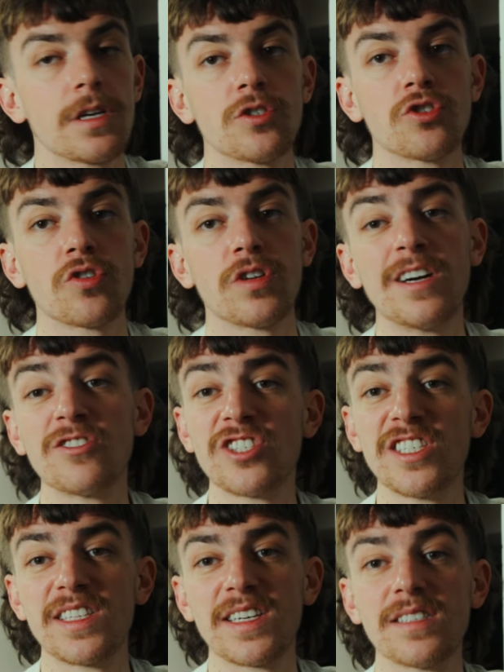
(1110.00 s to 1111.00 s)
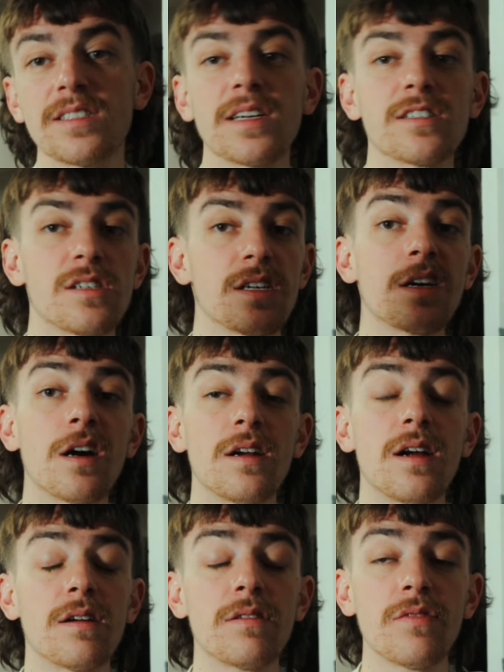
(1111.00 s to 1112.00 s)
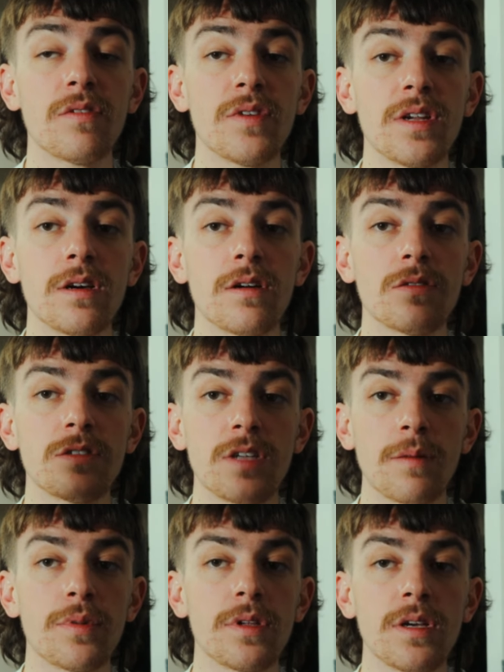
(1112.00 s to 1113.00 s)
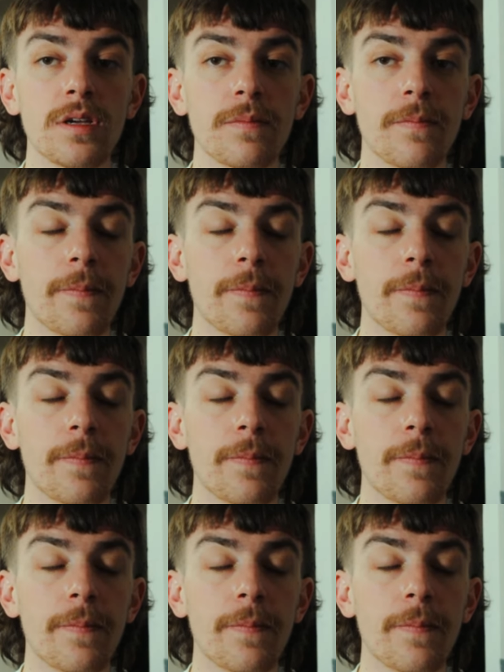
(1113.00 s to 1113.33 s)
So now Jita is actually cut out of the video separately.